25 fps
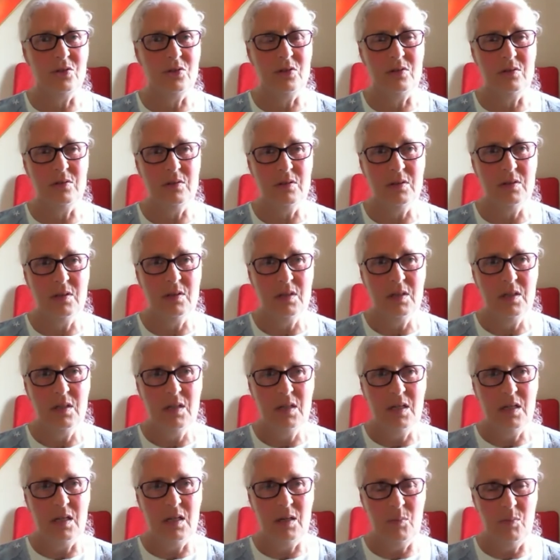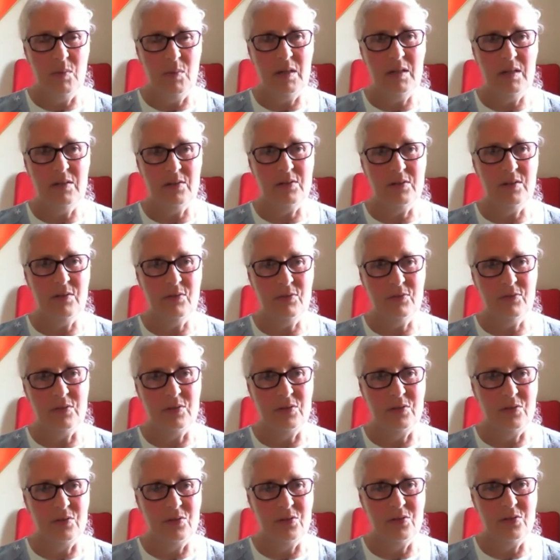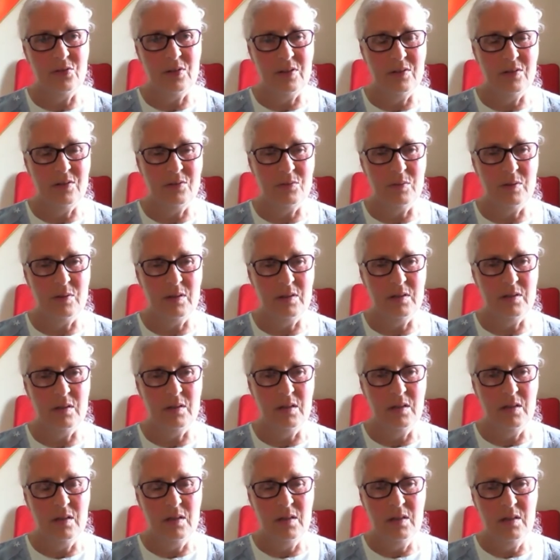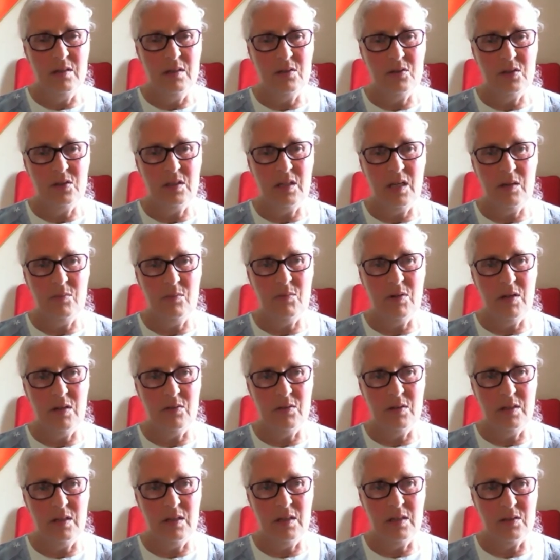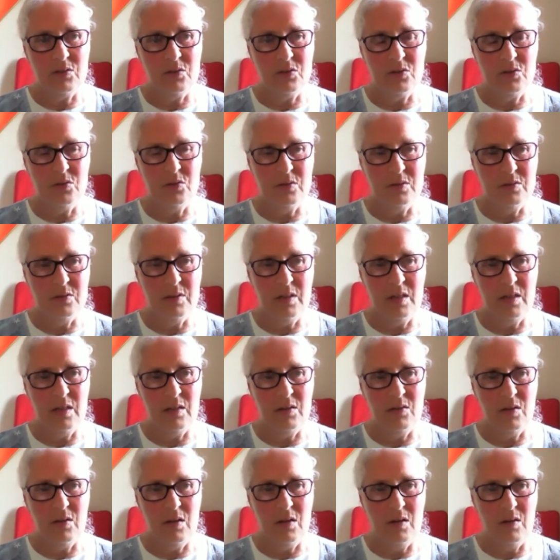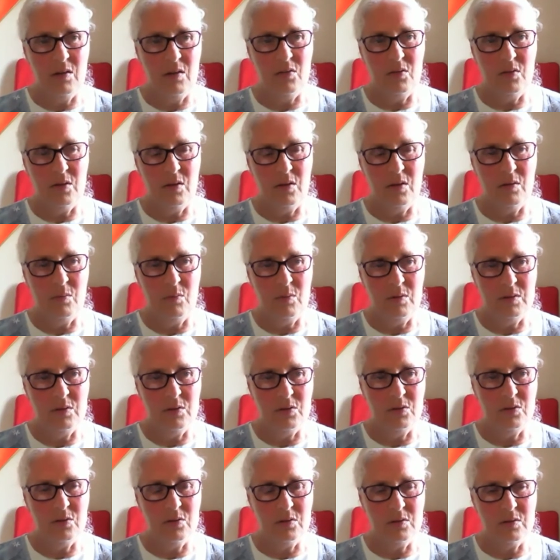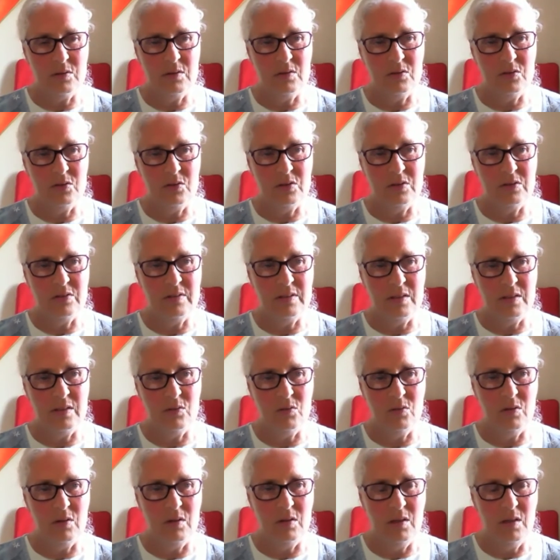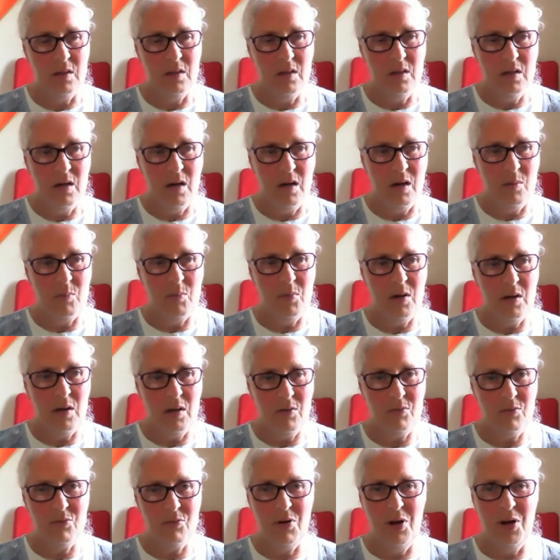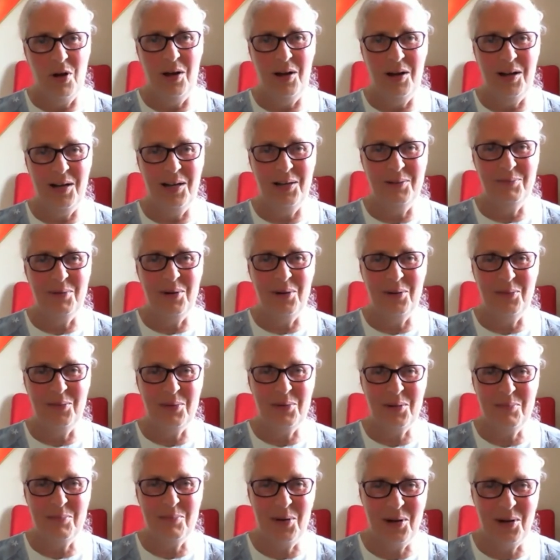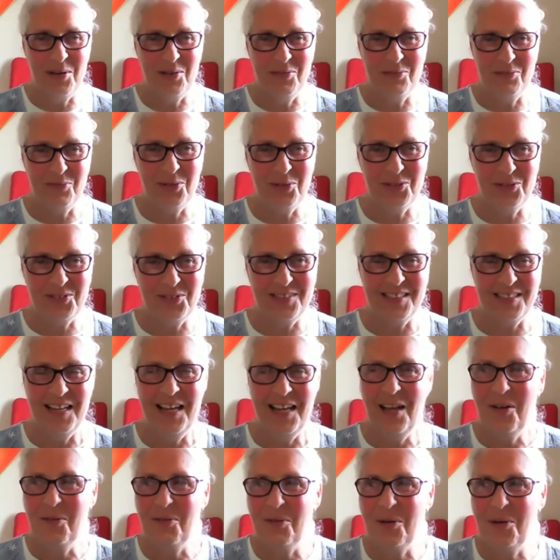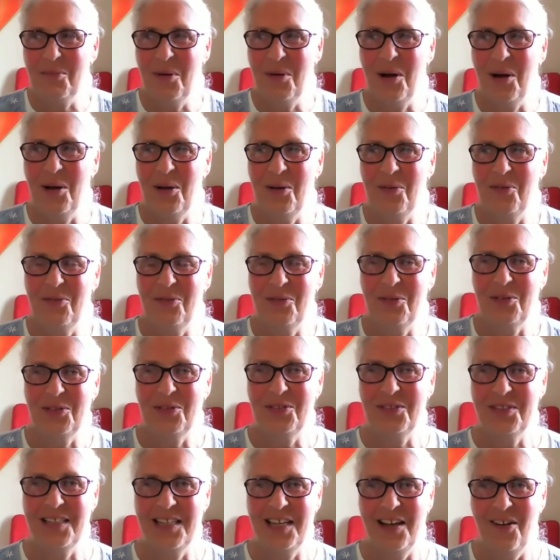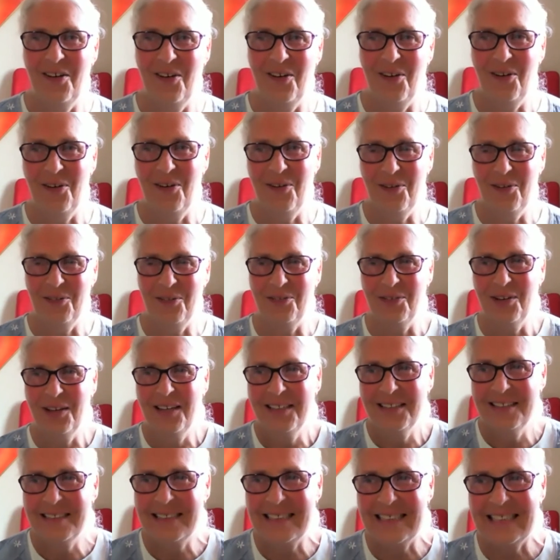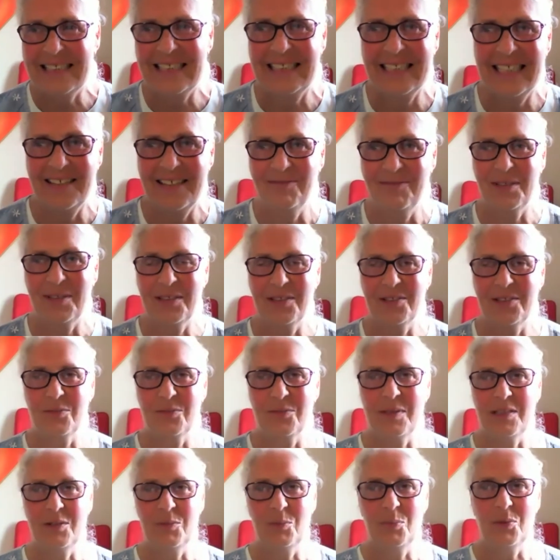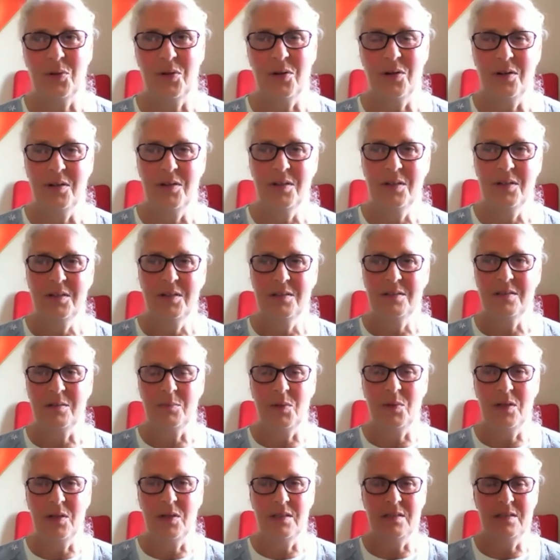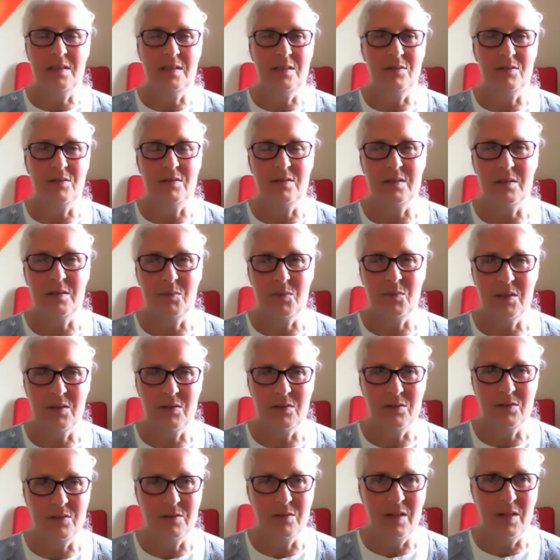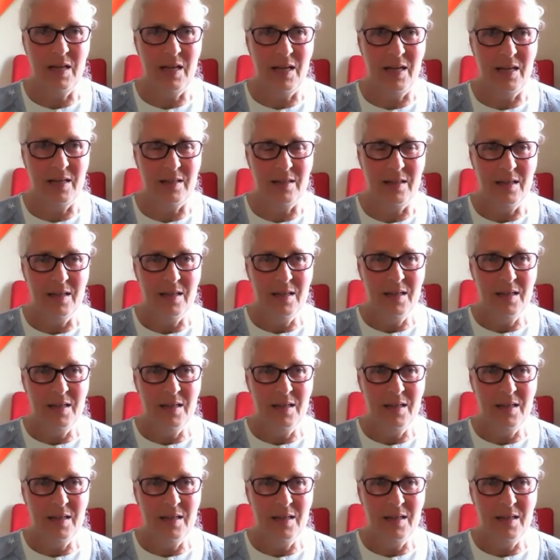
know, it made a difference. And when she came round the next day, one of the doctors, she said, oh, I might have, we might have washed the heart off, she said, because we had to put some iodine or something on your leg.